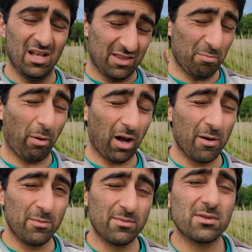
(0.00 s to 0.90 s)
The
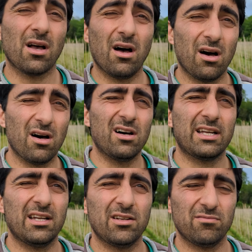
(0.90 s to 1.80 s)
plums are,
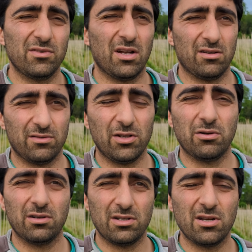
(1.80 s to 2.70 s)
you know, you
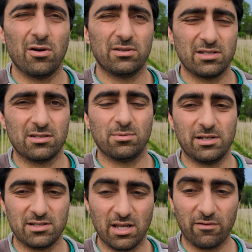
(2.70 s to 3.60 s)
can noticeably
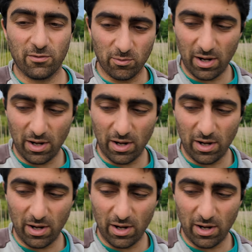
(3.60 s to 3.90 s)
see from